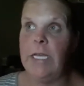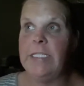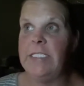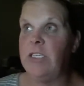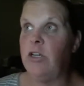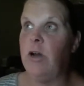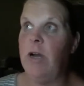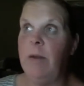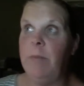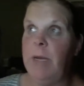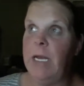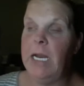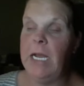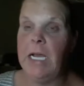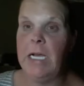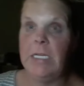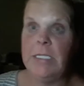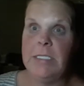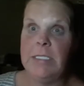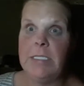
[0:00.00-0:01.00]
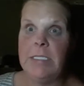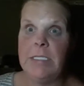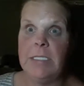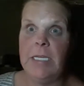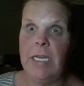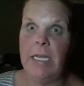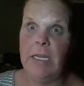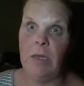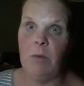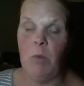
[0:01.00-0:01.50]
is there anybody else
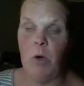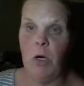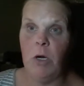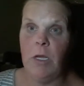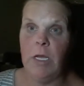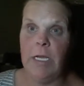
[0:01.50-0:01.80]
in the mar?